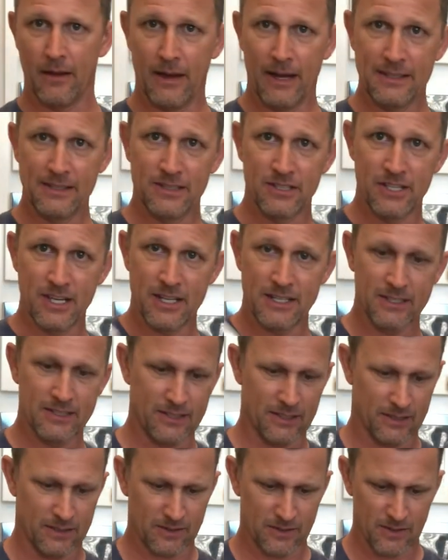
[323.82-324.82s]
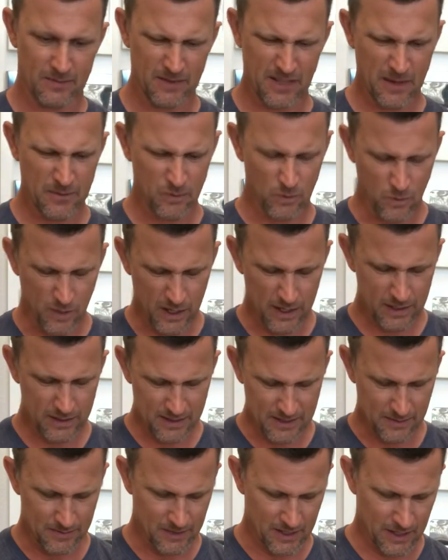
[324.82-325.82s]
Isagenix. Sometimes one,
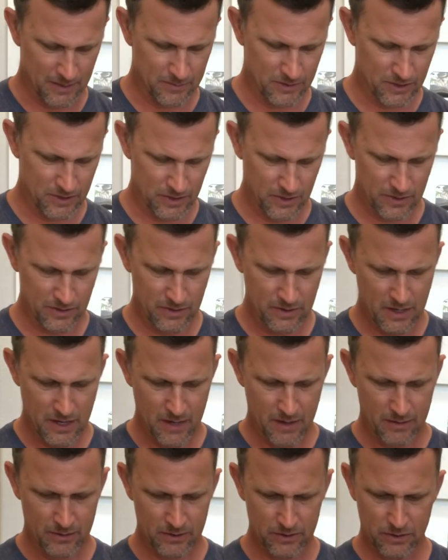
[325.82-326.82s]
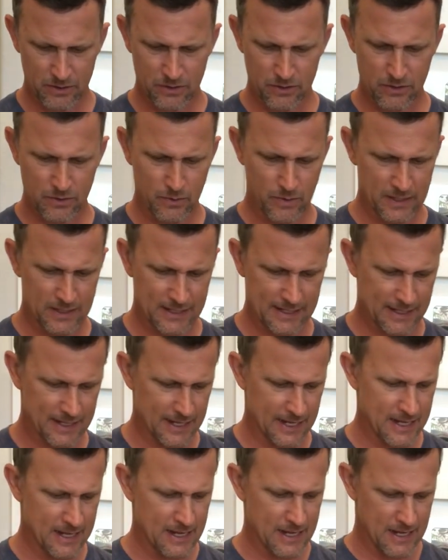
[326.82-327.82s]
sometimes two. I'm just gonna do one
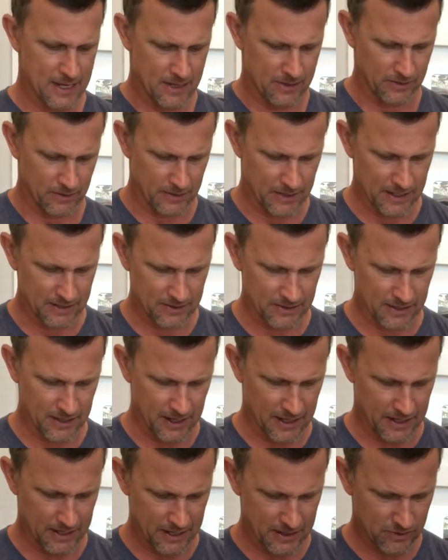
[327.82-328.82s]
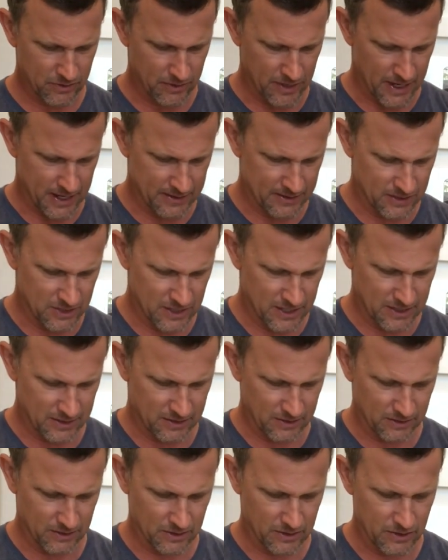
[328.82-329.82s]
today. So an extra Isagenix.
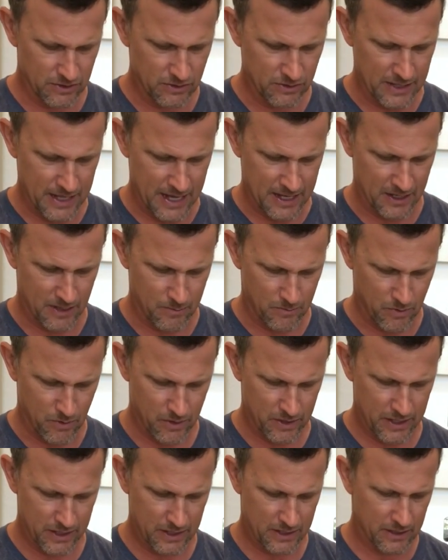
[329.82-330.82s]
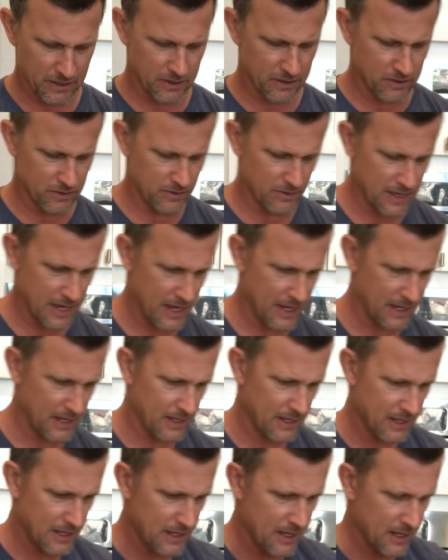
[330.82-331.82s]
So I'm gonna do that in the morning and I'm gonna do
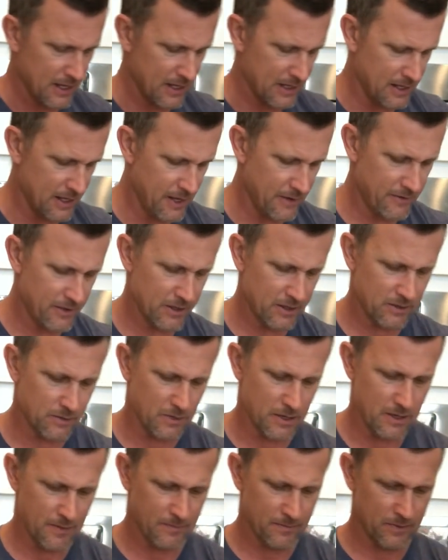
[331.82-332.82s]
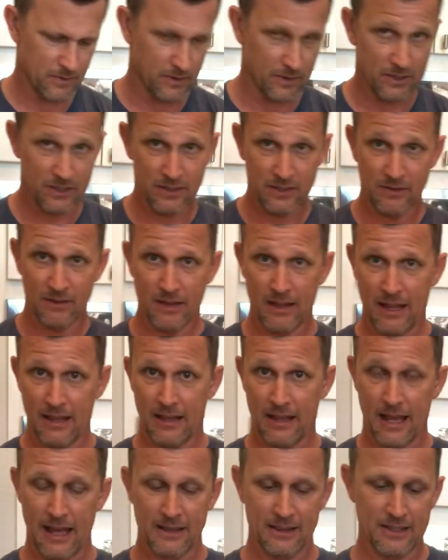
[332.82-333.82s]
that in the evening as well. So I'll just
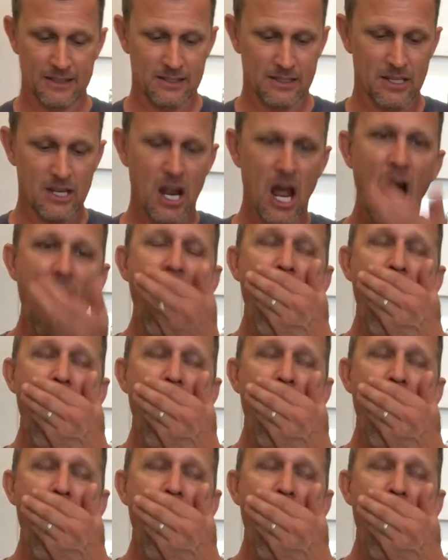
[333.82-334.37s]
add these in.